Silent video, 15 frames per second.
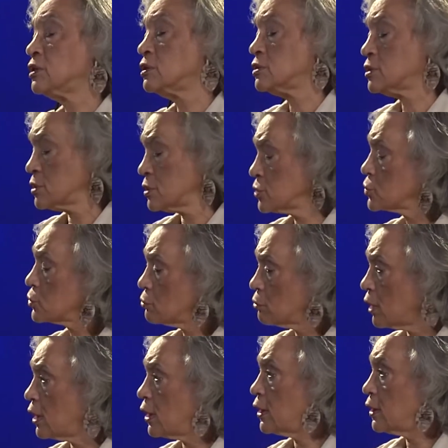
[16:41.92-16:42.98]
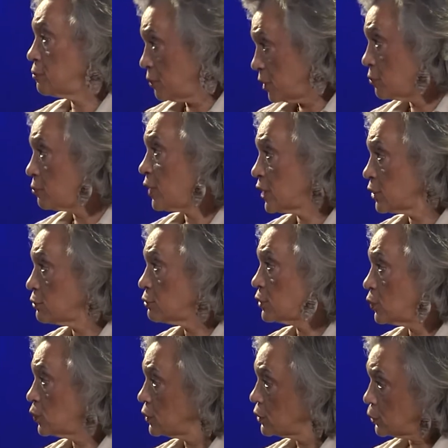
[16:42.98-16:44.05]
describe a
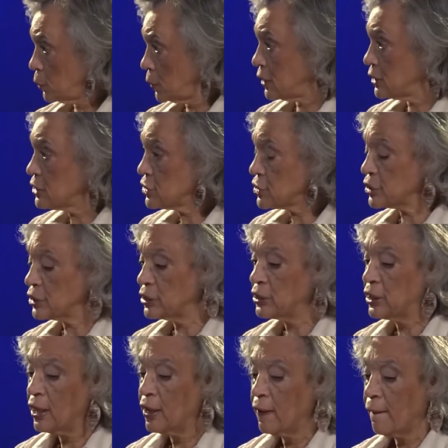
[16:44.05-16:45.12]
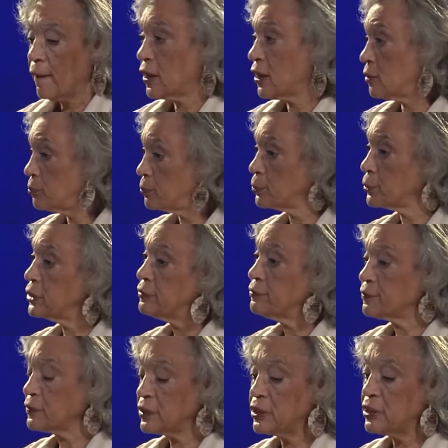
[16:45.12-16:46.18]
microaggression
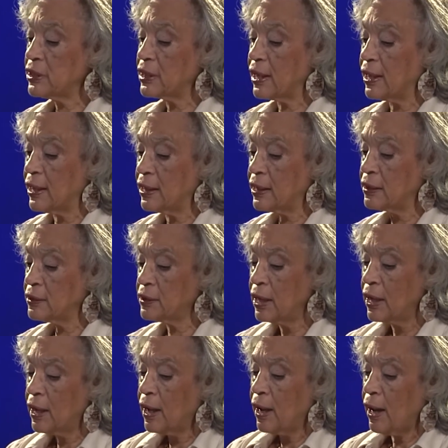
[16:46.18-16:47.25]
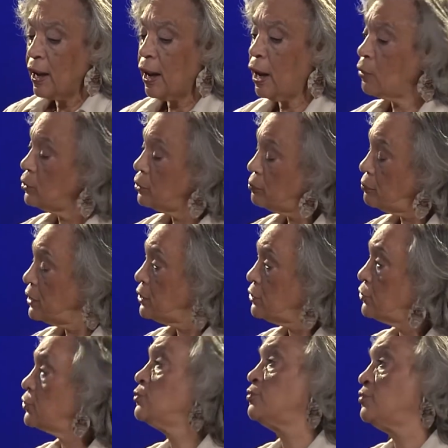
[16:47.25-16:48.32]
briefly and how it made
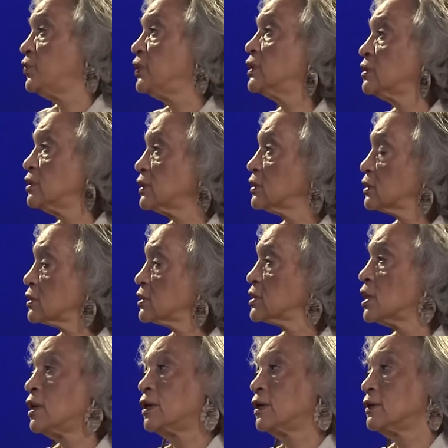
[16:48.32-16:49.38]
you feel at the time.